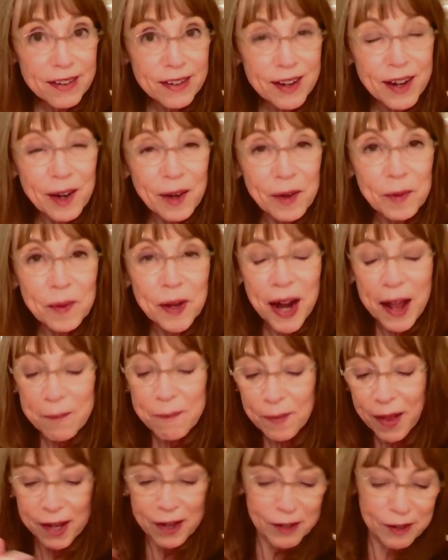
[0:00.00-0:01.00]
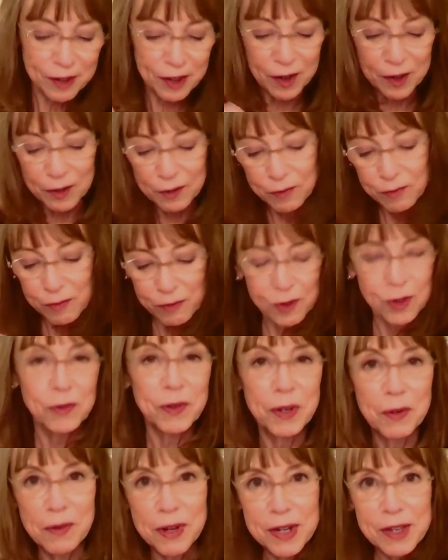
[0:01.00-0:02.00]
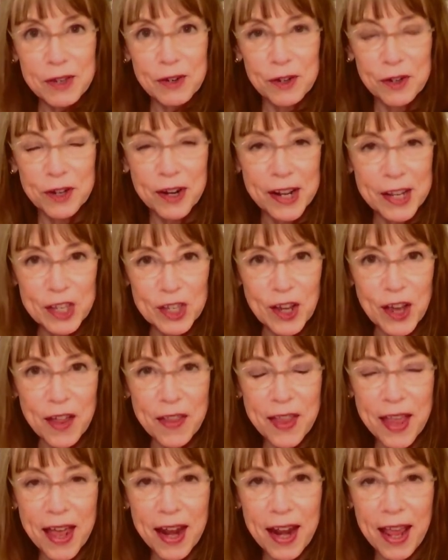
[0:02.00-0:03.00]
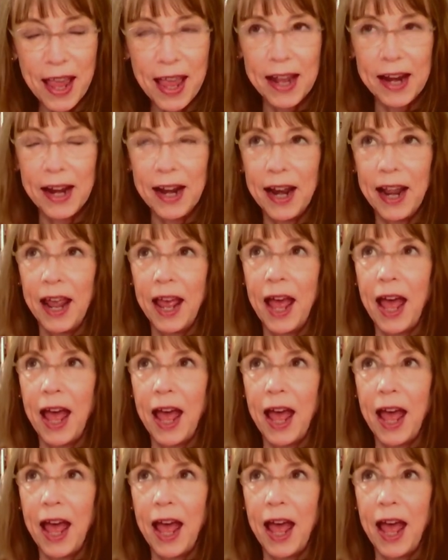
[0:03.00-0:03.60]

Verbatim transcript: you know, but I'm like, you know, doing research and I saw that and